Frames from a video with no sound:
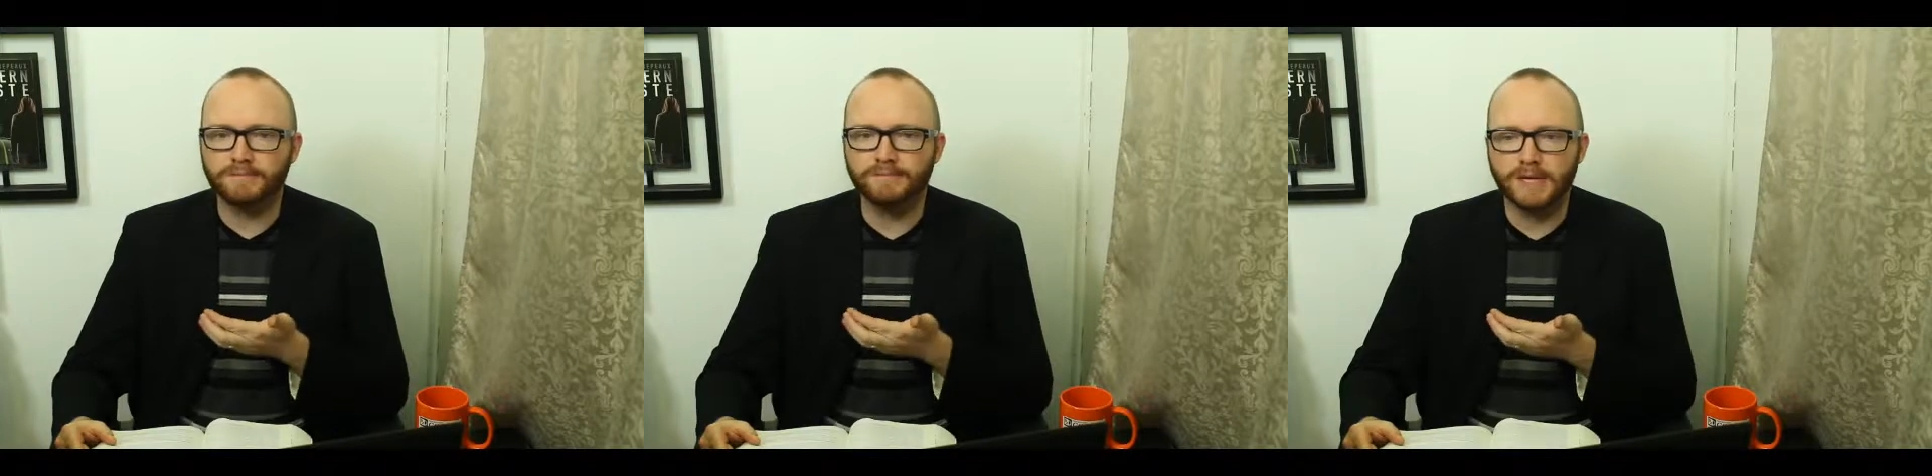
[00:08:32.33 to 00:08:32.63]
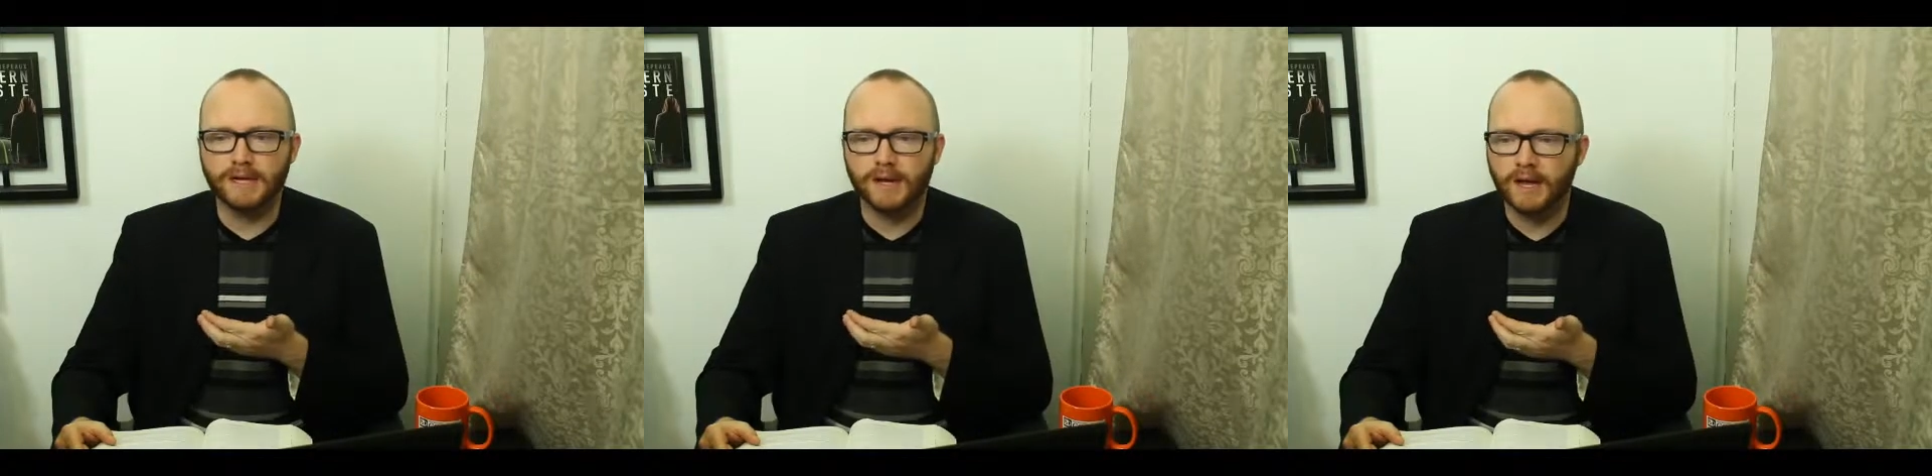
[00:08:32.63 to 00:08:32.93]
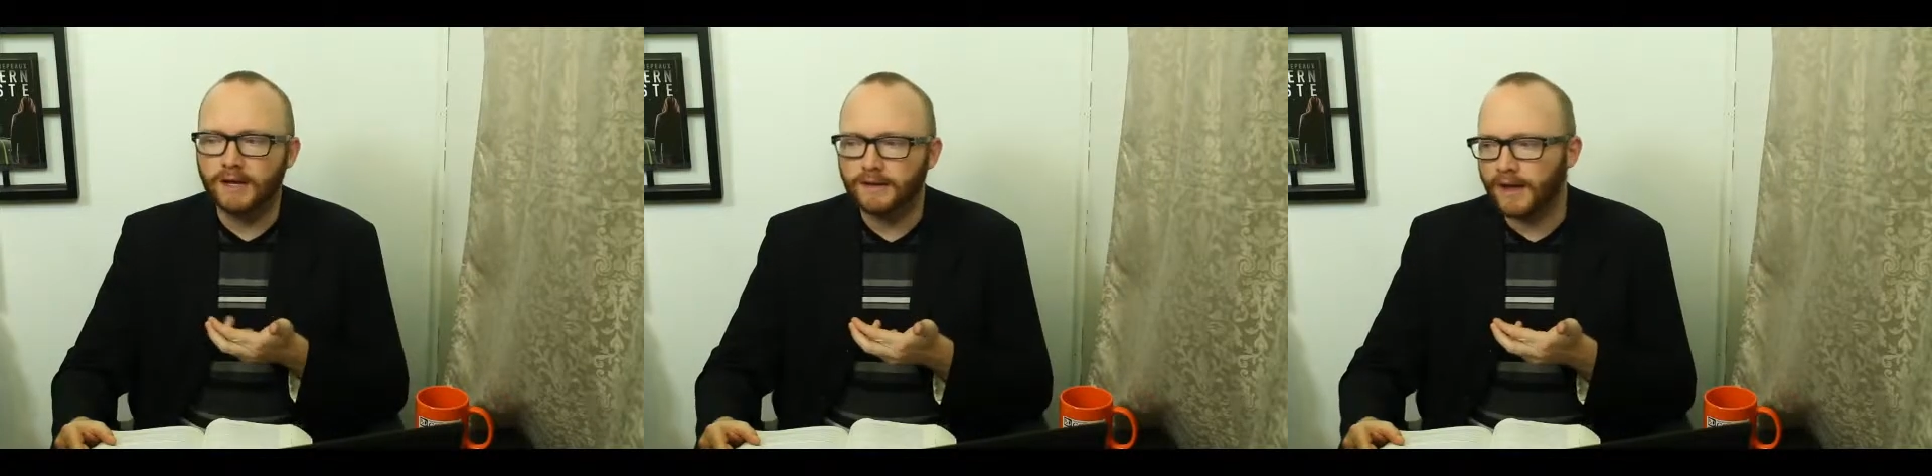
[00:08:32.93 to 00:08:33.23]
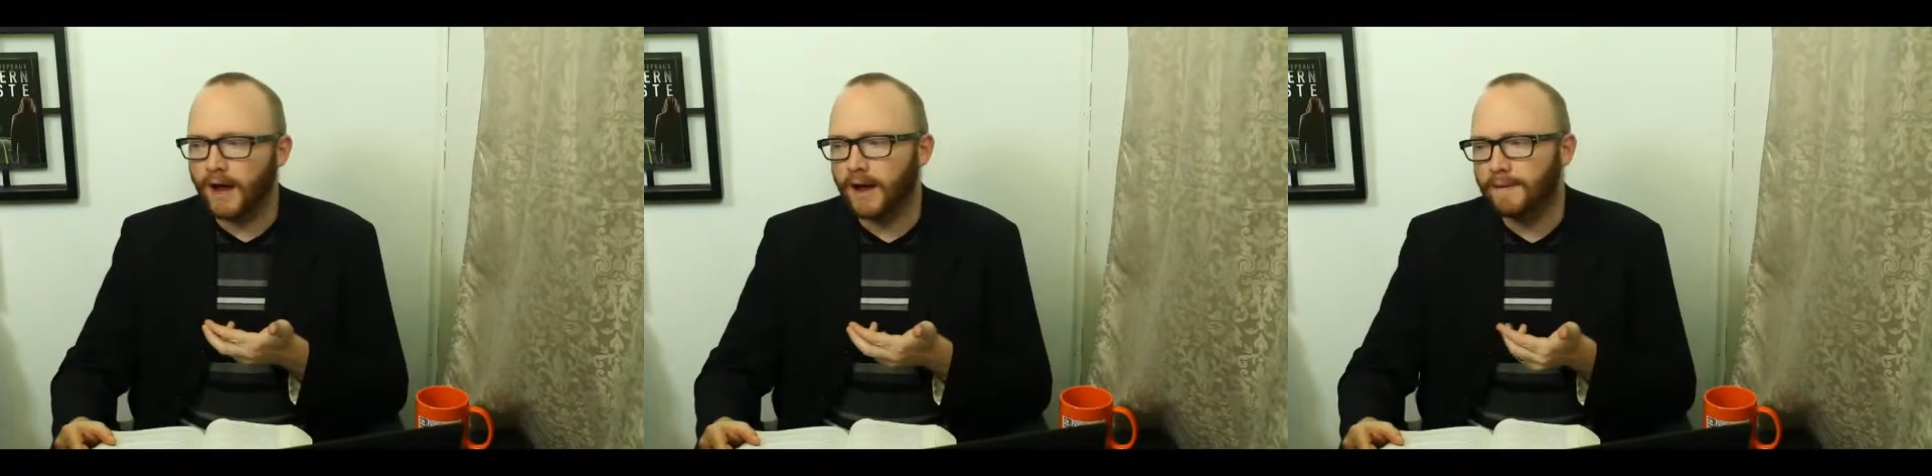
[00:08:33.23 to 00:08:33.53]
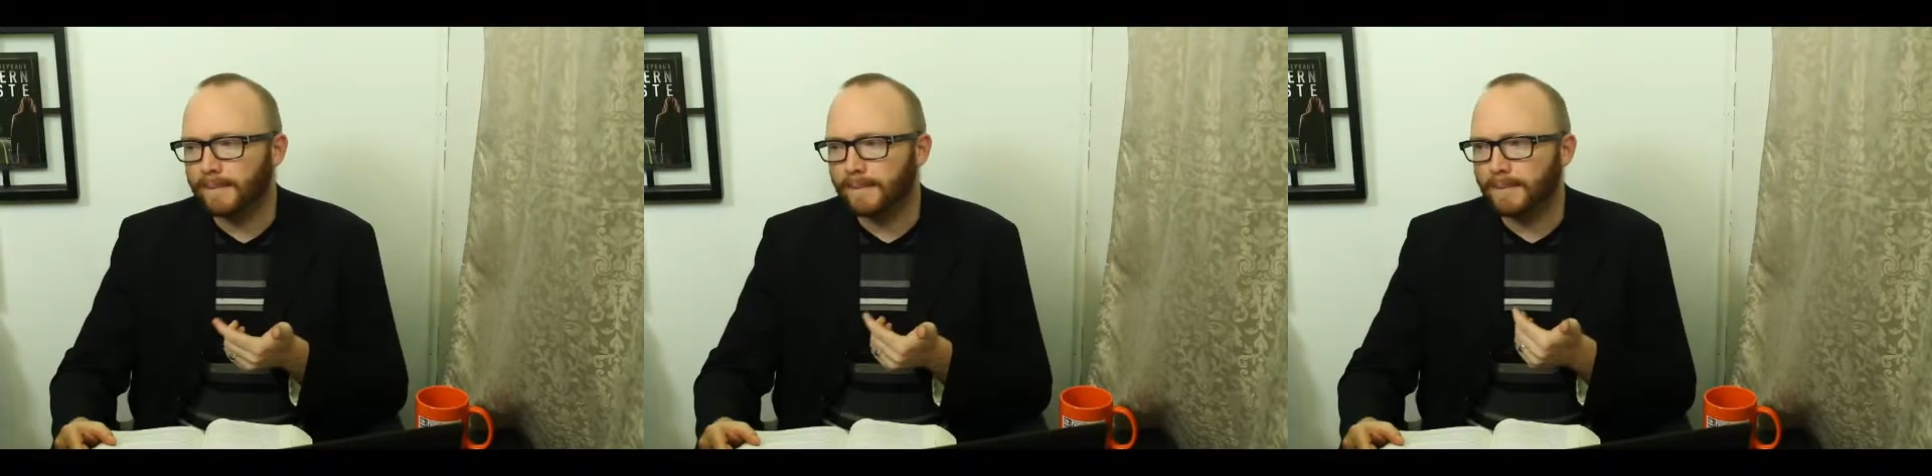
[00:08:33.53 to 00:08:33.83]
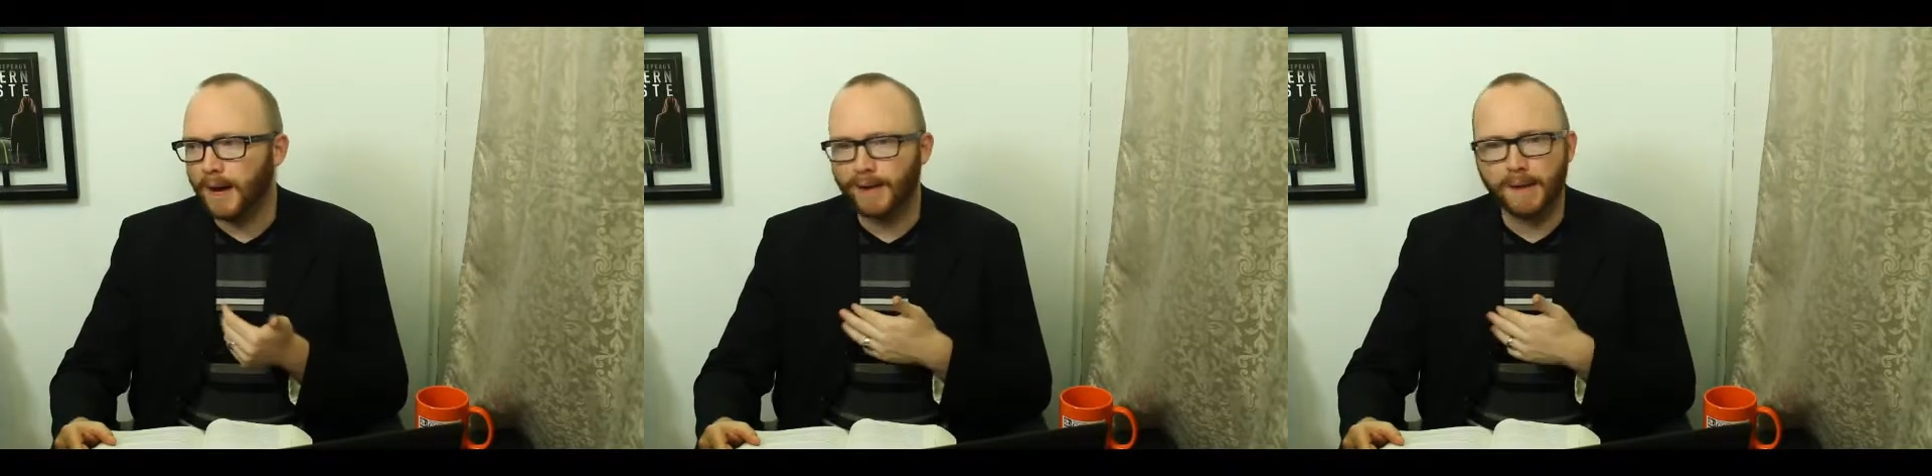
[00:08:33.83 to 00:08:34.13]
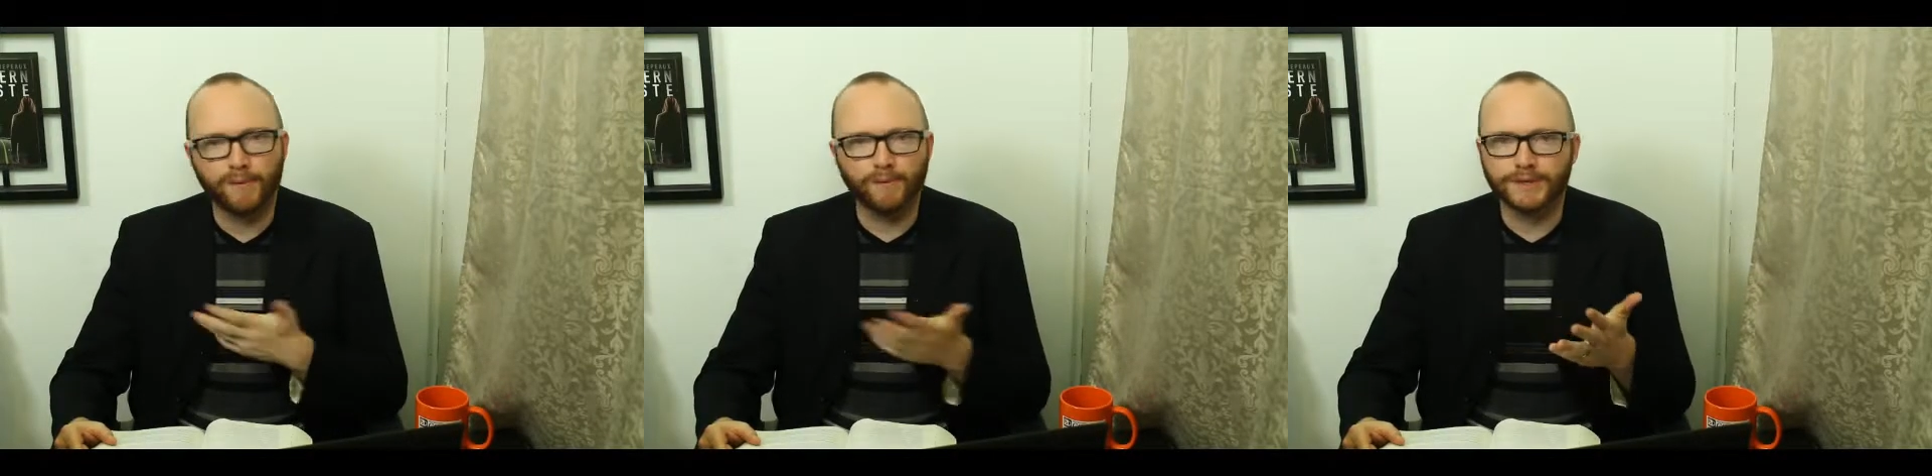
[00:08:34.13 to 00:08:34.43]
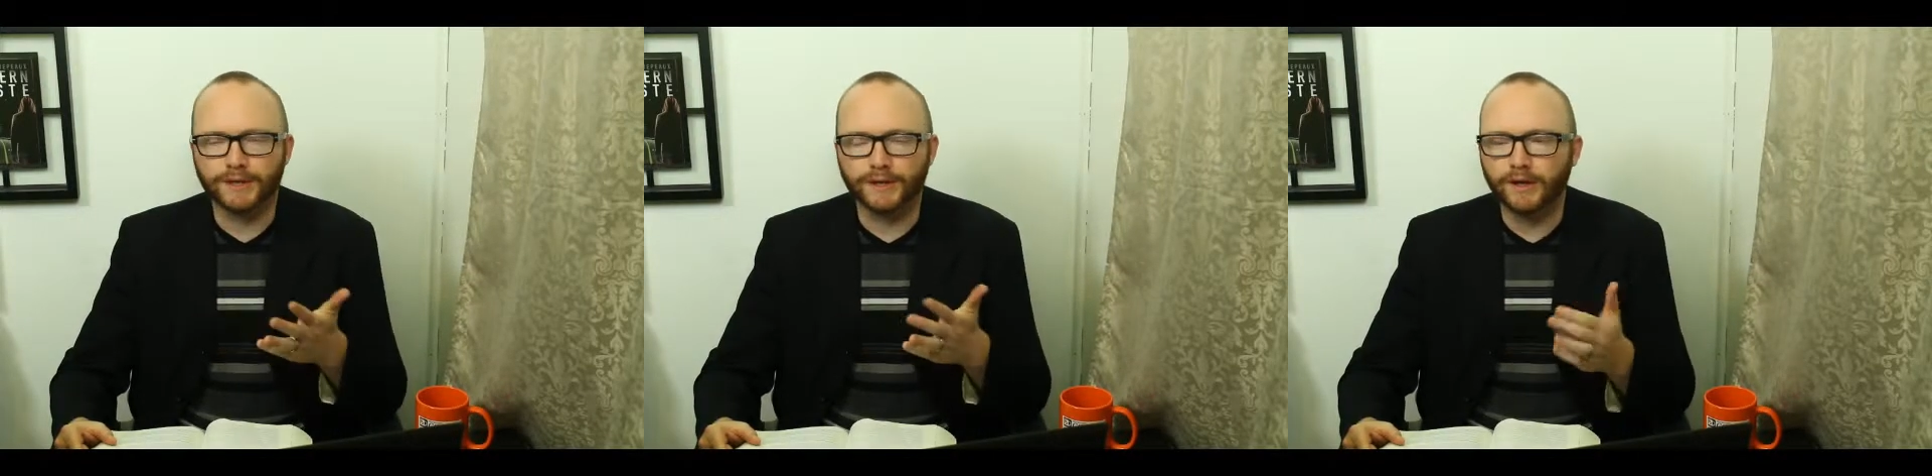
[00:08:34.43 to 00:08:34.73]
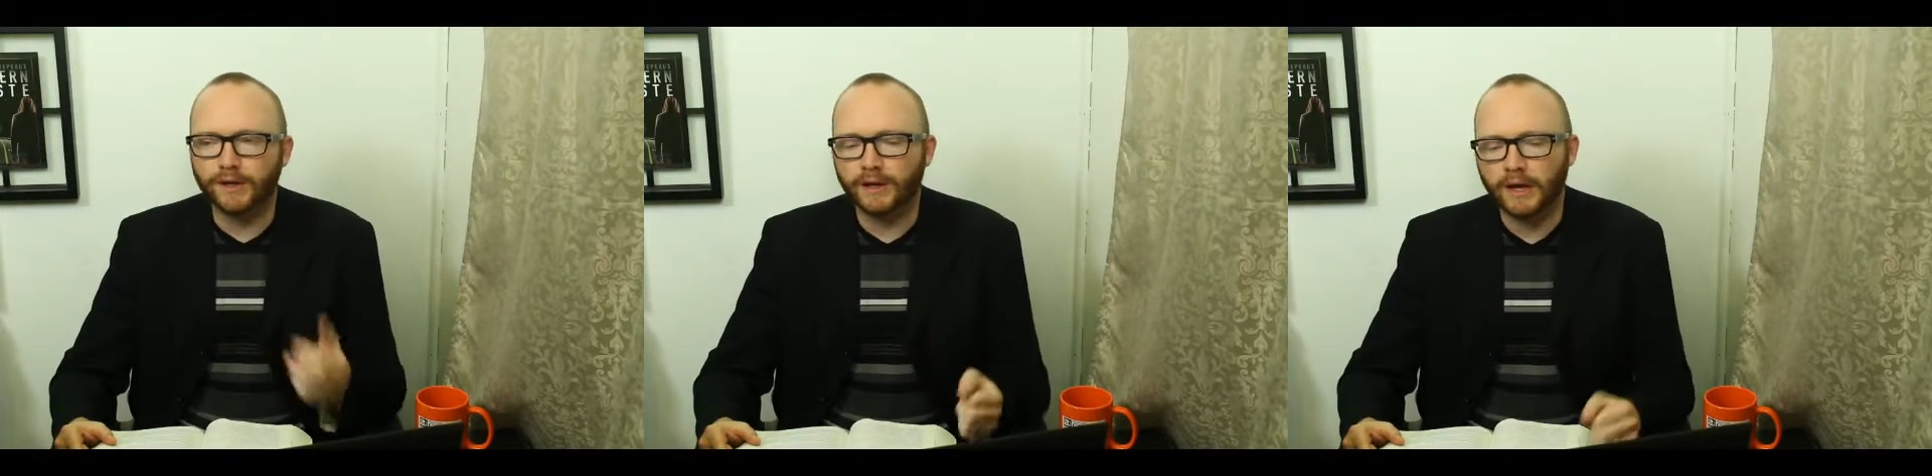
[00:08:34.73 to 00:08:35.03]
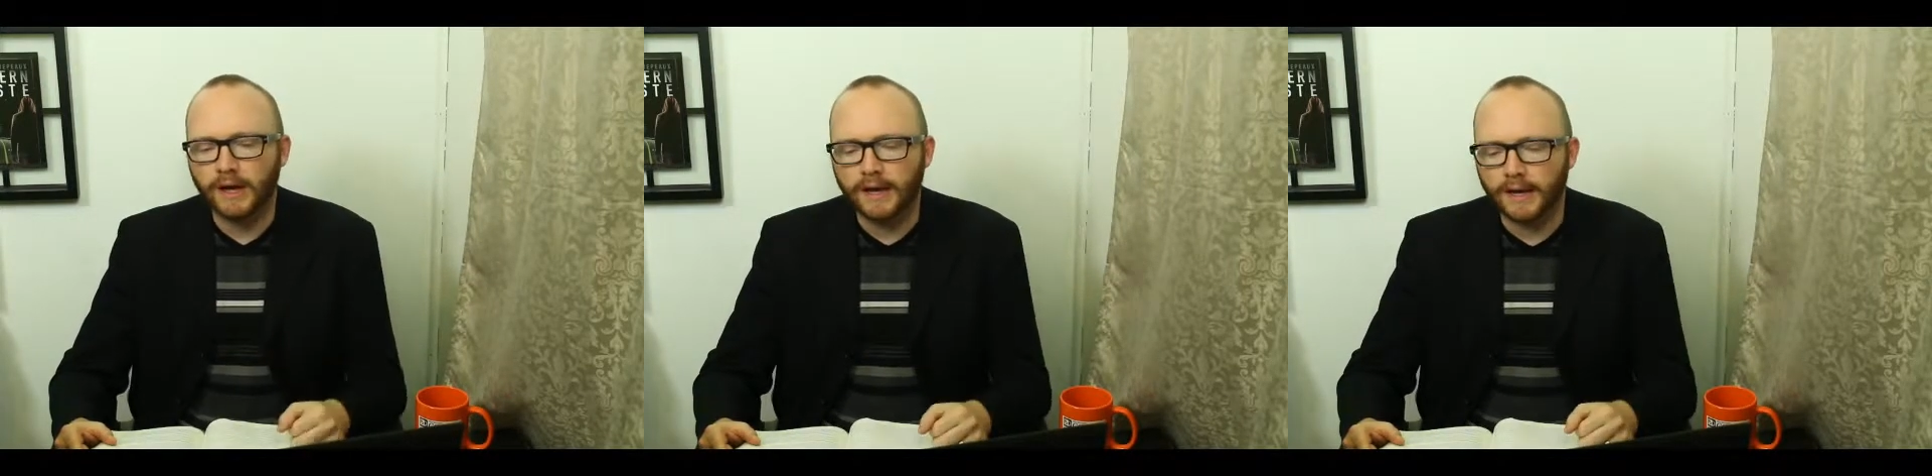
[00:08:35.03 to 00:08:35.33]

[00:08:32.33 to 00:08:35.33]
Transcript: mean that my paper wasn't good.